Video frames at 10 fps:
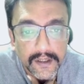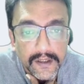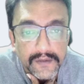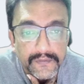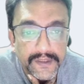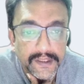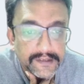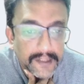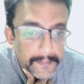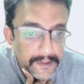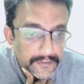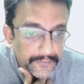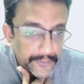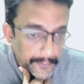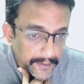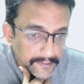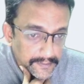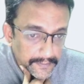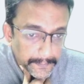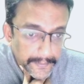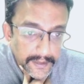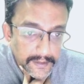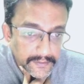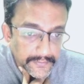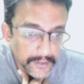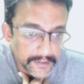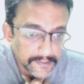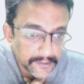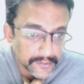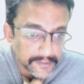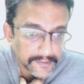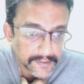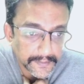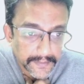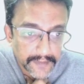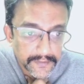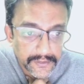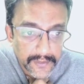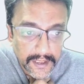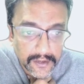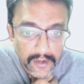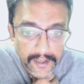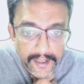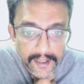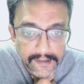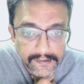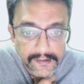We established few pillars for this ecosystem, eventually called eras,